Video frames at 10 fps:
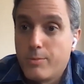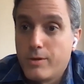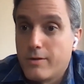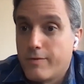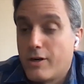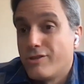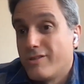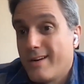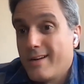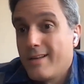bulk of our
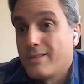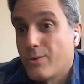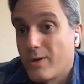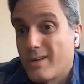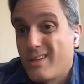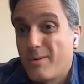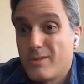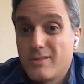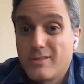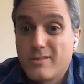188 square
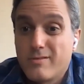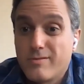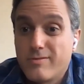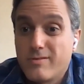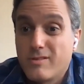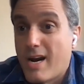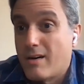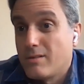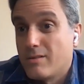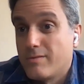kilometers of
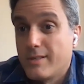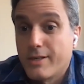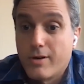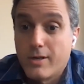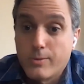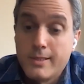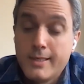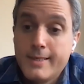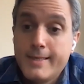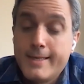ground over in Nicaragua.